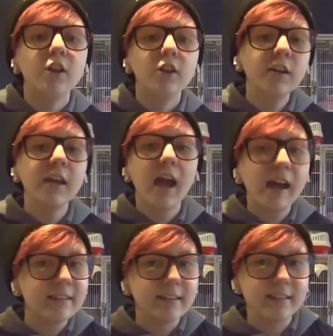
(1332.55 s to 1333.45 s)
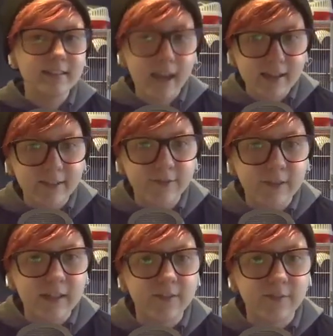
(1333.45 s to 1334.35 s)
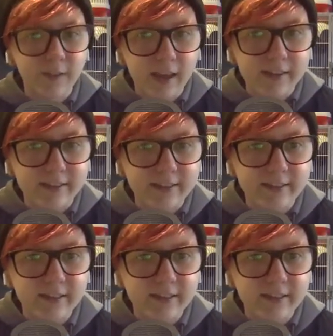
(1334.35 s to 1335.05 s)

Look at Isaac's sad, defeated face.